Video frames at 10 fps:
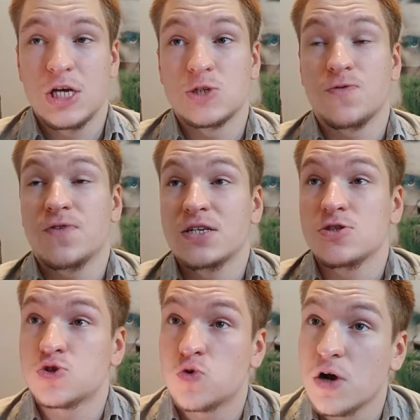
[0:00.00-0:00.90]
So if I
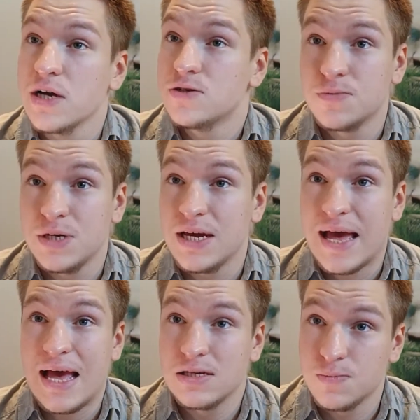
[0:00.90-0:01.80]
try to be
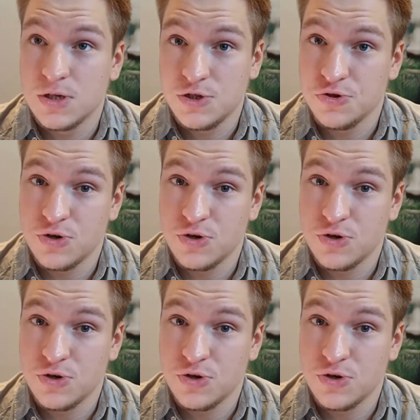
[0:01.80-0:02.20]
as mature